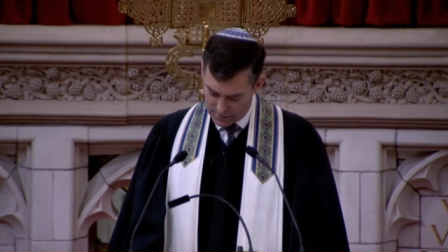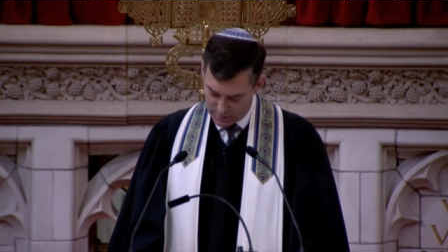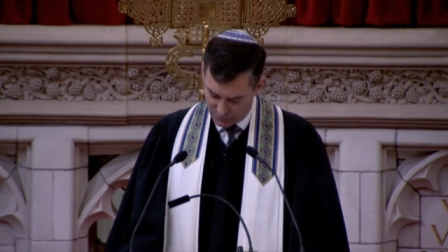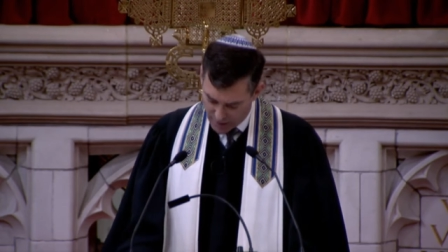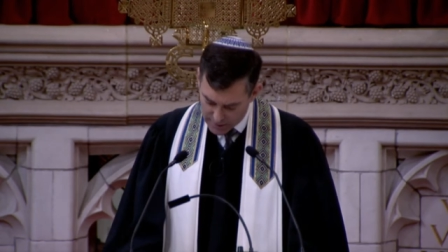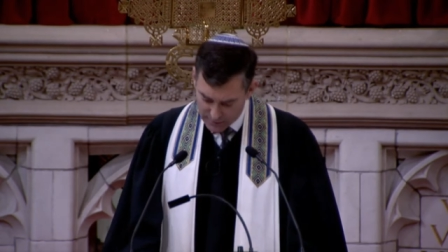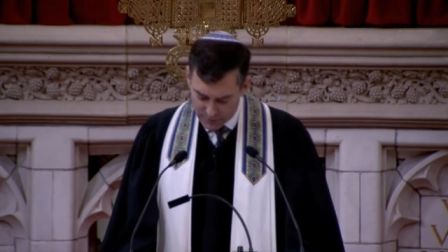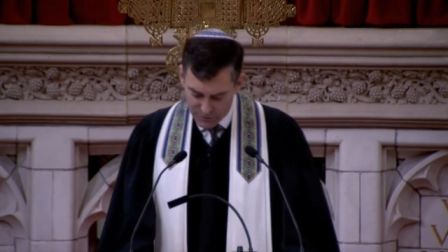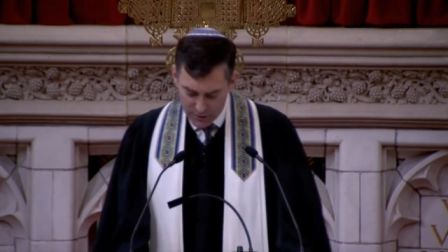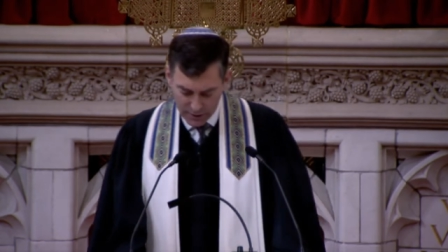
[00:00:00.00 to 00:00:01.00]
If I
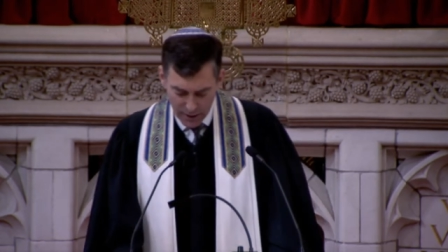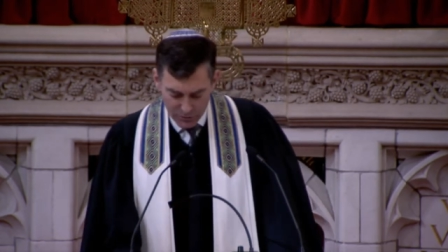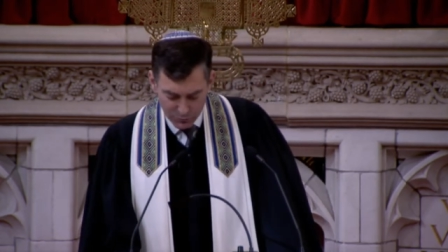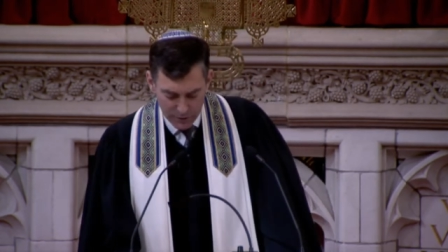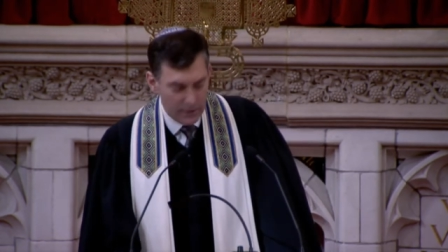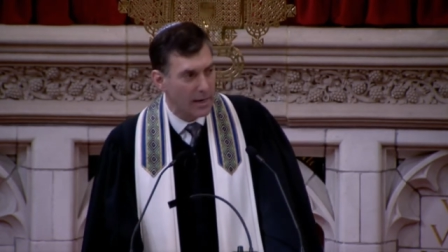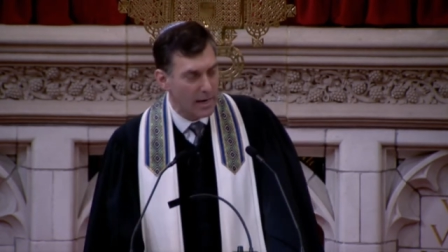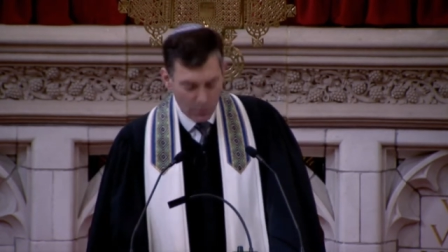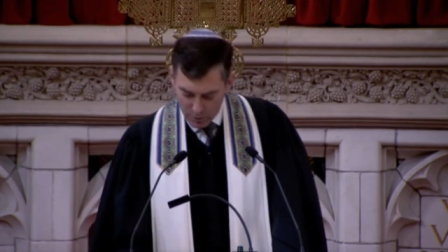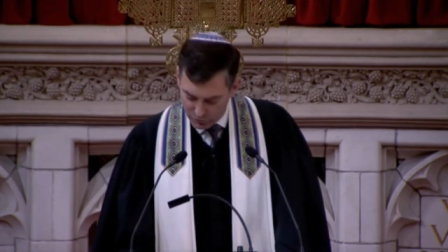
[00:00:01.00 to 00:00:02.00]
lived in a country
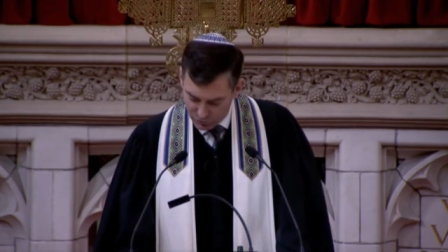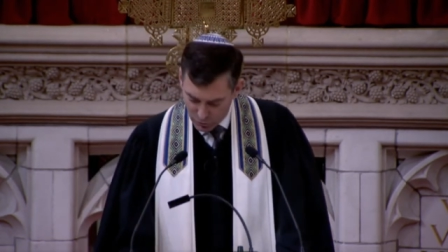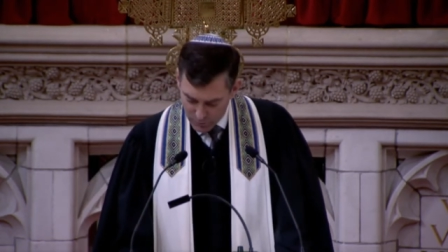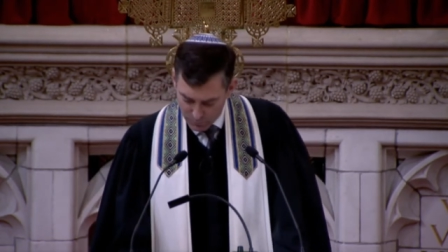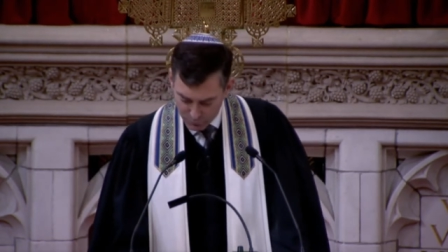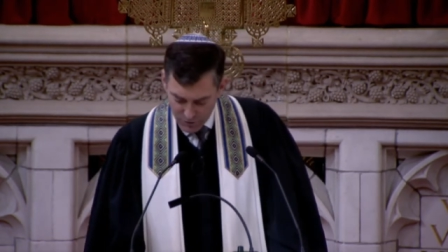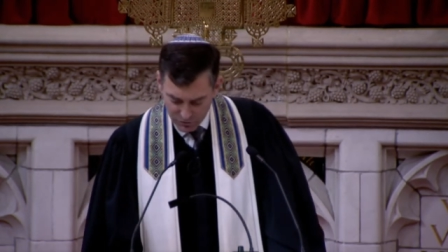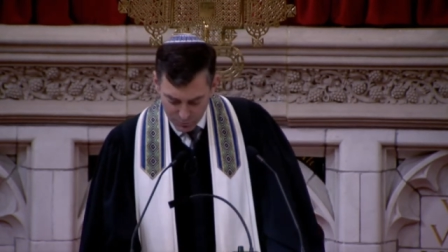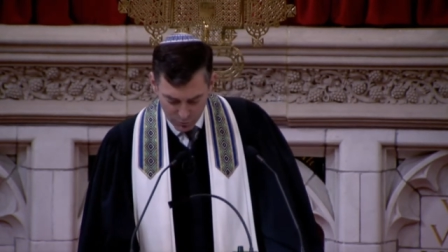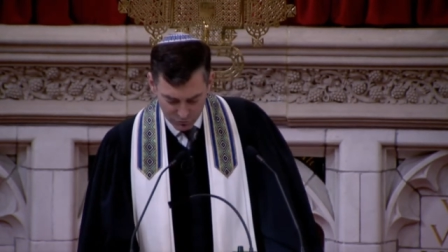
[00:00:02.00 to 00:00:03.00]
today where certain
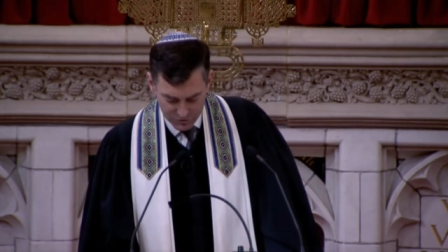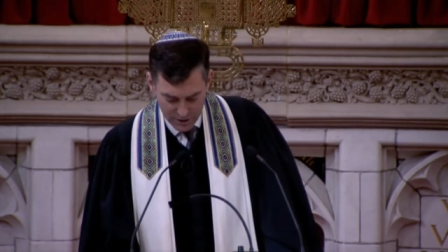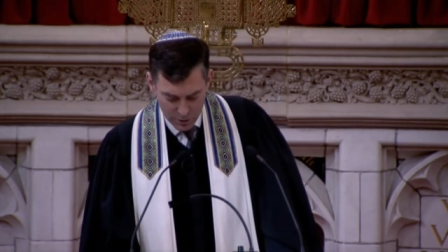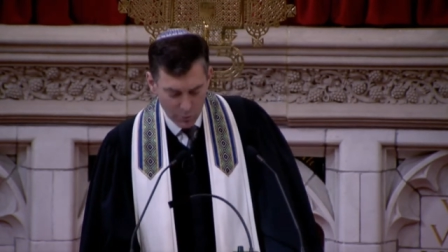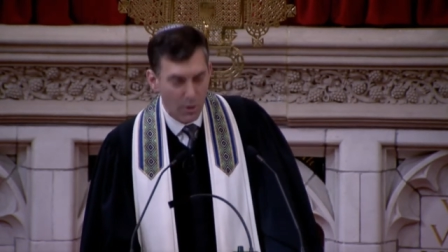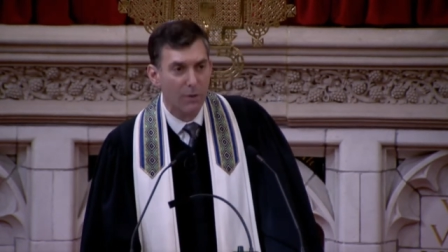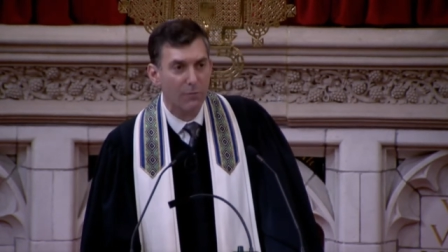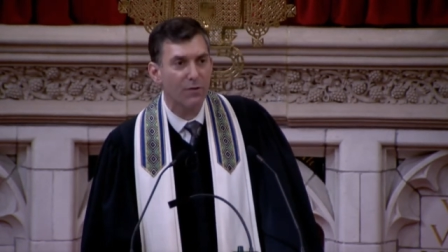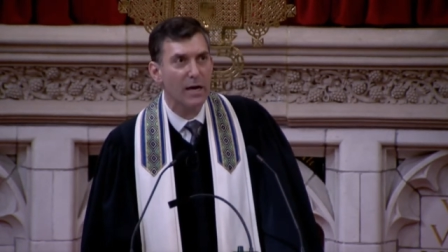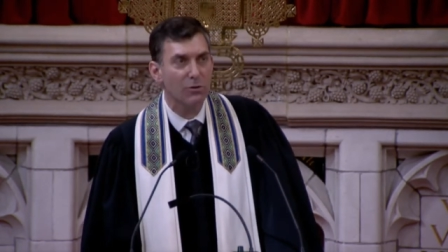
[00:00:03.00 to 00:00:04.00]
principles dear to our
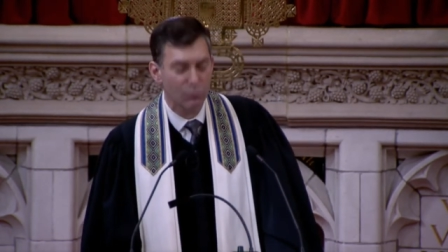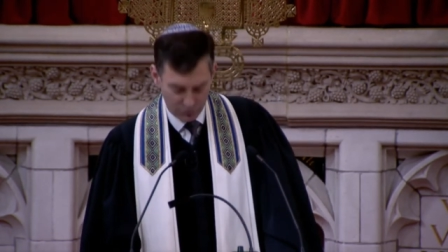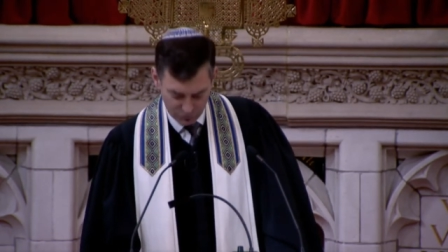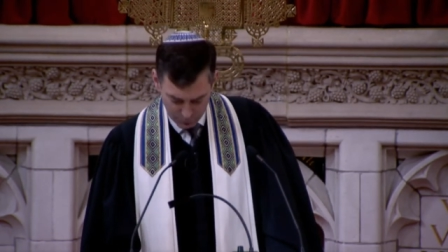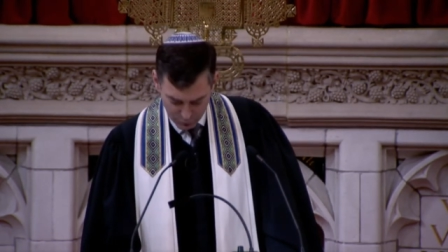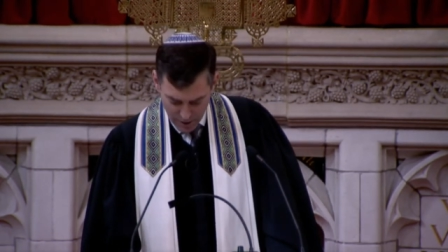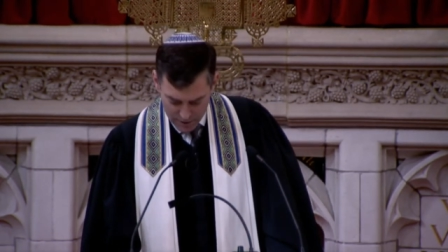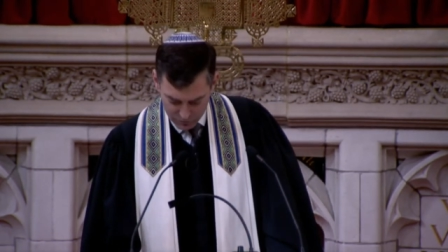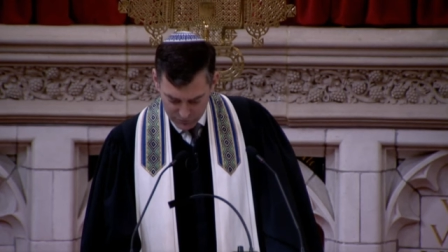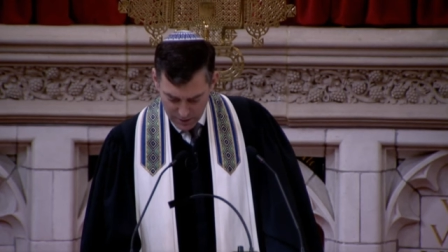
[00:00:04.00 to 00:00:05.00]
faith were
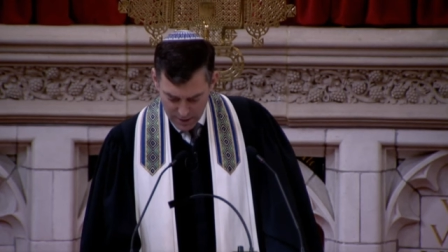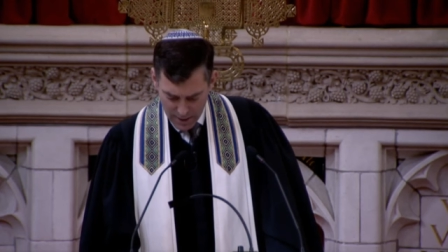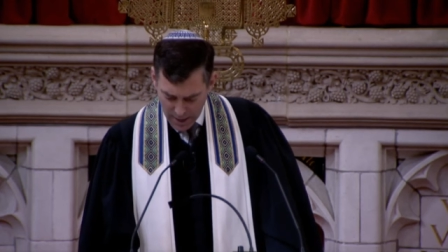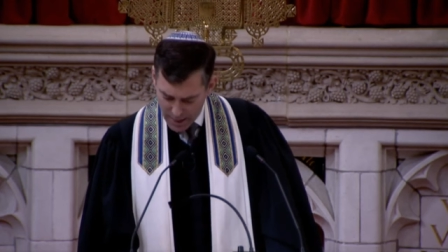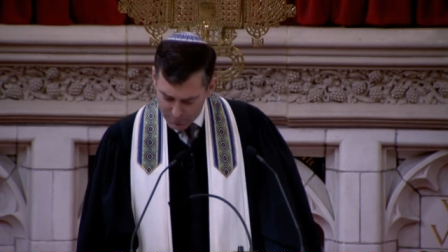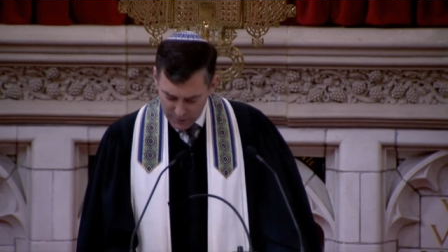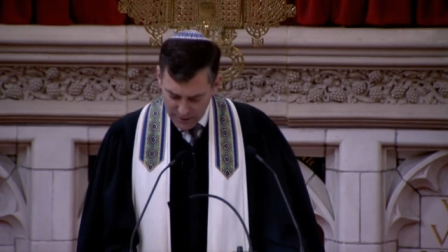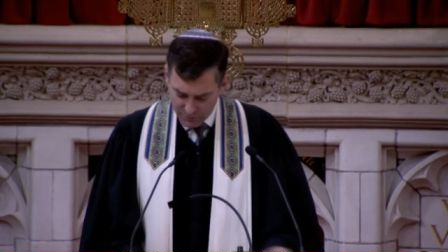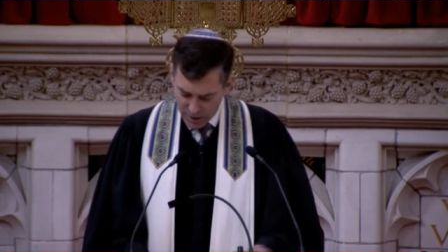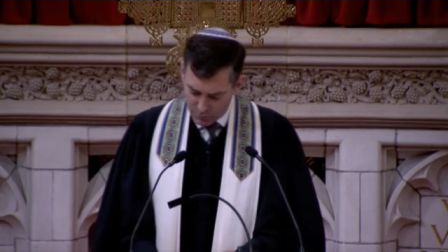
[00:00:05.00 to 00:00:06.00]
suppressed I
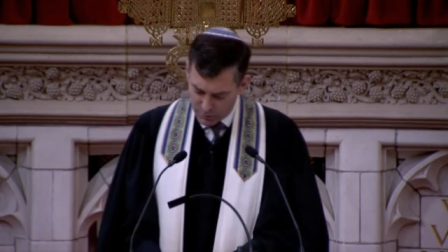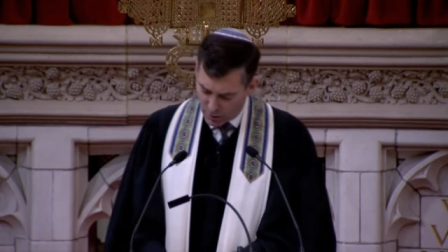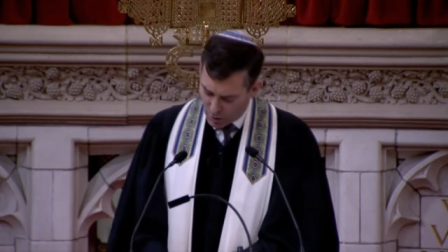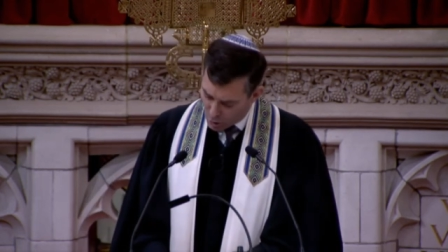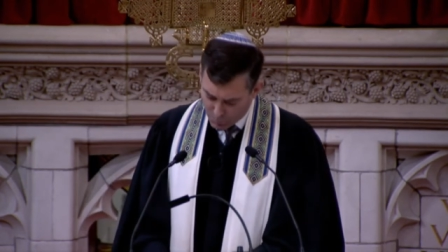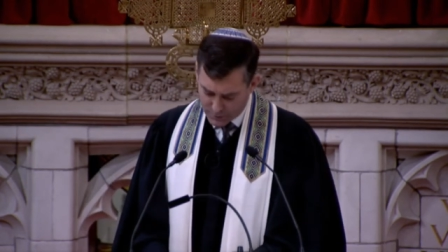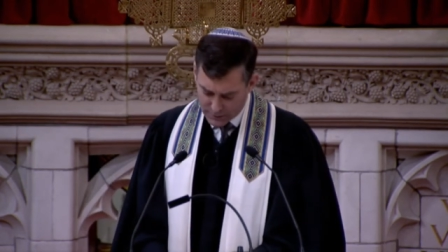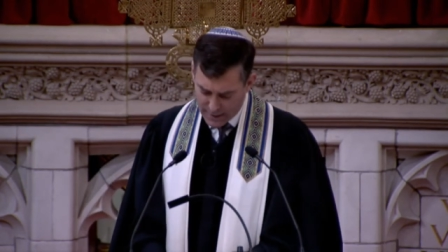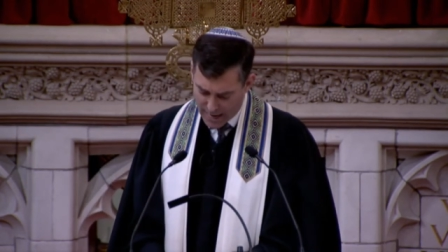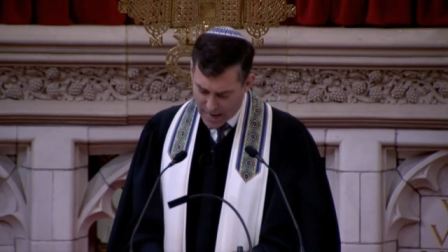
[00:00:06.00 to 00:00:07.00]
believe I would
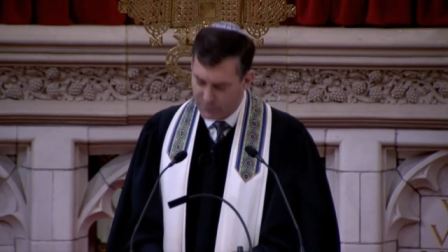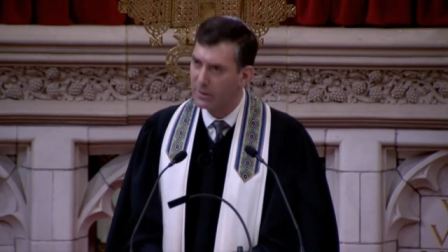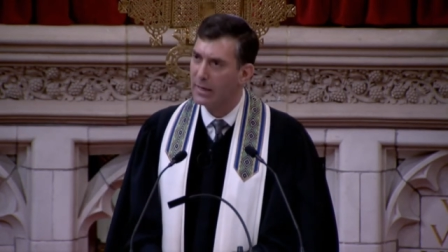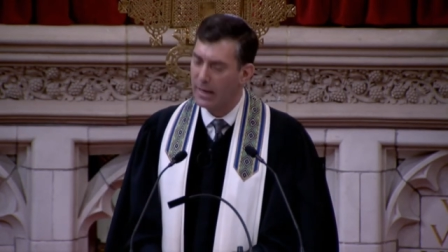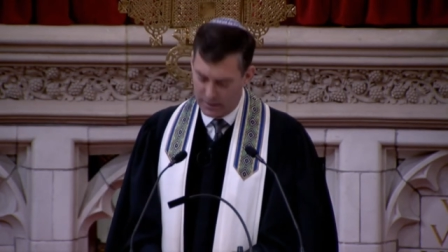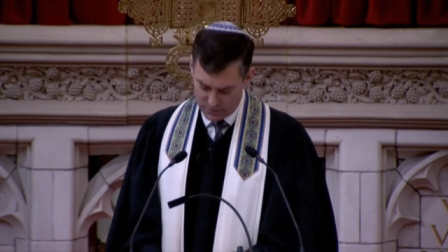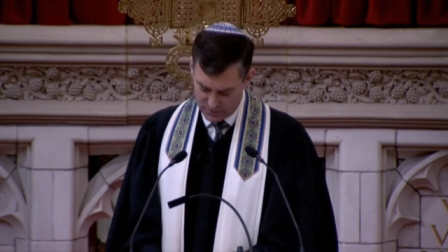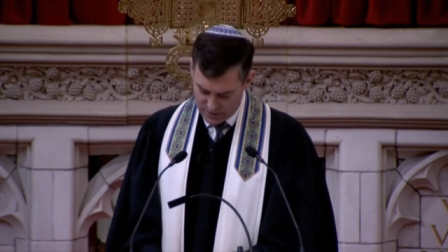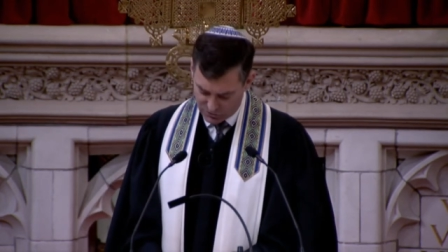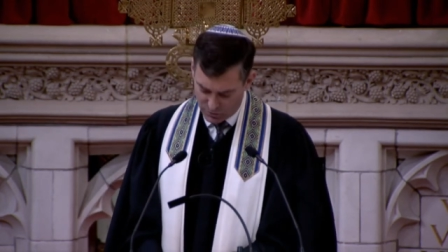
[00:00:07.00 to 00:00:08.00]
openly
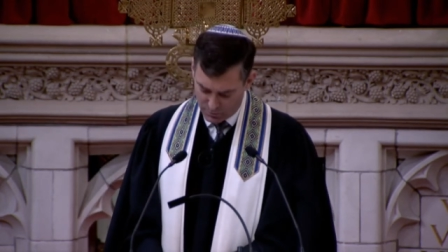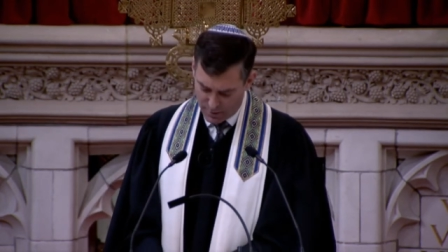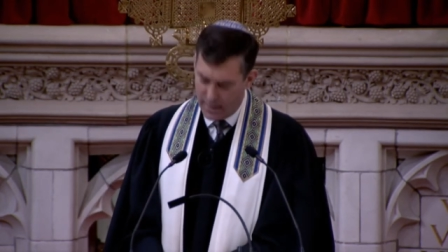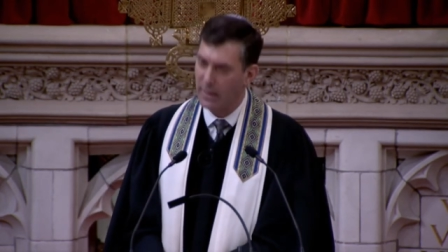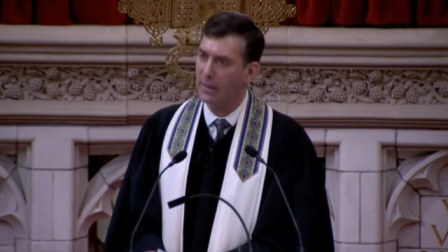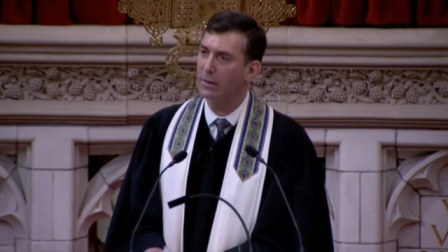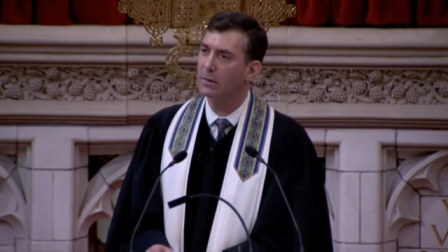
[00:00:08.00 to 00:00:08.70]
advocate disobeying